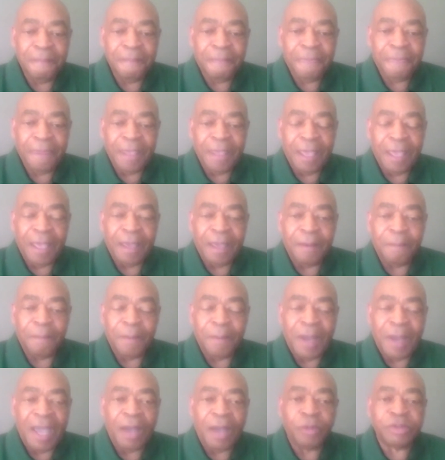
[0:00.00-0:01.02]

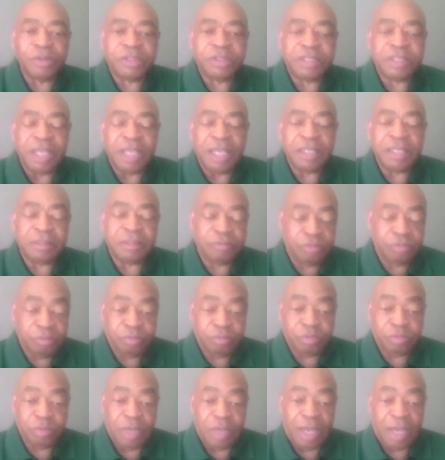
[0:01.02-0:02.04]
I was
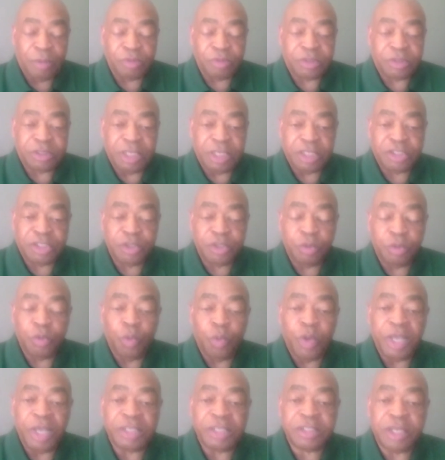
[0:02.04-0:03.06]
stationed on the
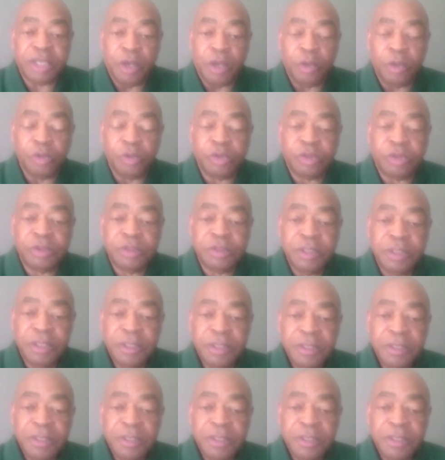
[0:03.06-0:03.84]
West Coast,